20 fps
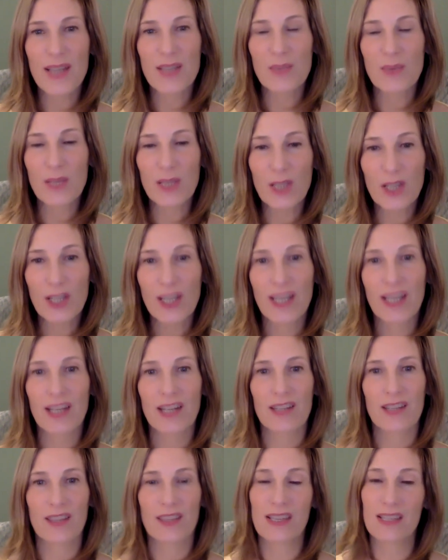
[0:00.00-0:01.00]
as we look at
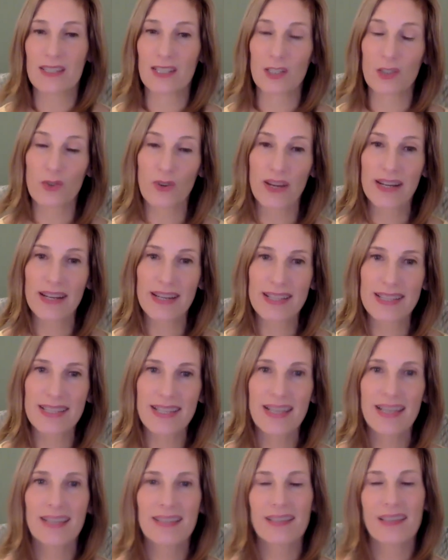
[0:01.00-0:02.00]
the things that drain us,
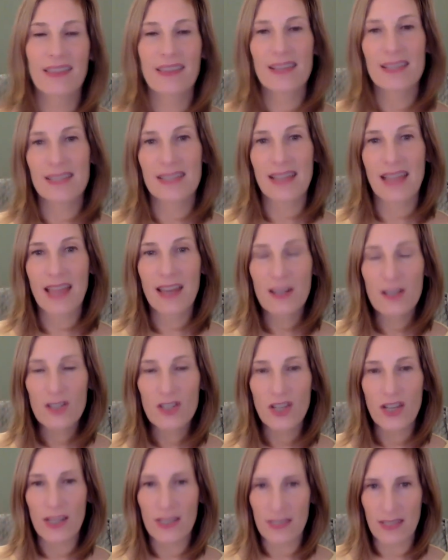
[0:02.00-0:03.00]
the things that
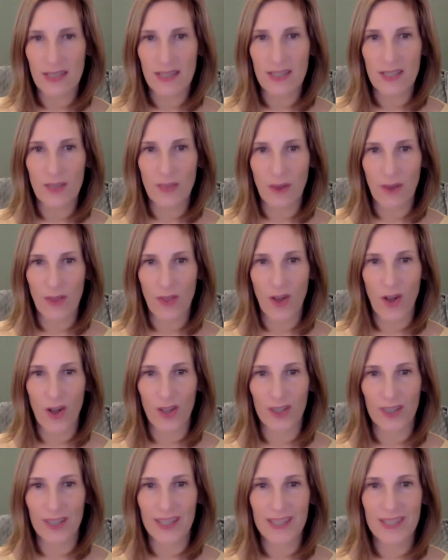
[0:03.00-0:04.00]
energize us around the
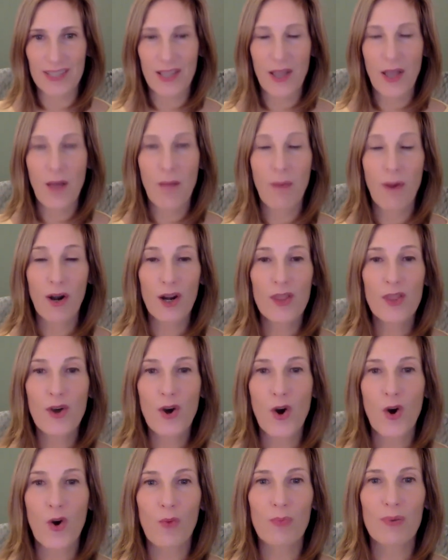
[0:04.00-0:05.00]
holidays, part of the
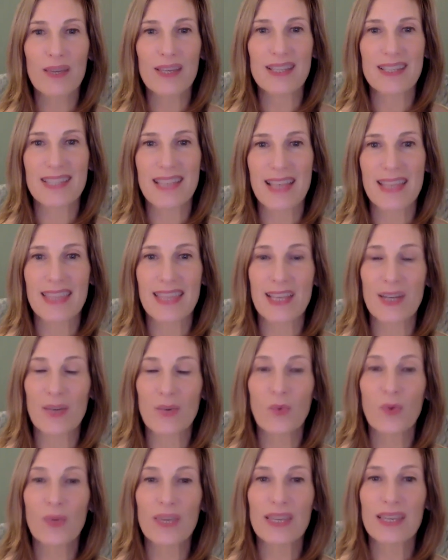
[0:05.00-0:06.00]
hope is that
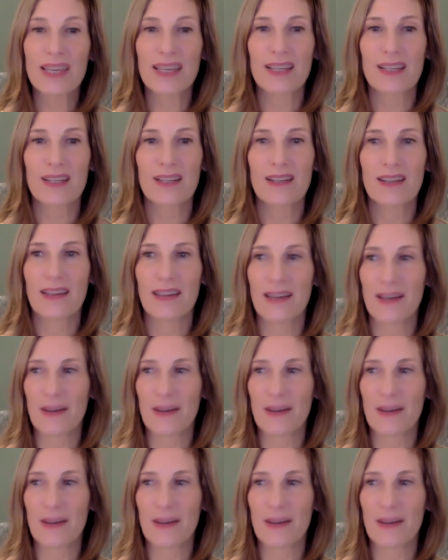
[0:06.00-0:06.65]
then we can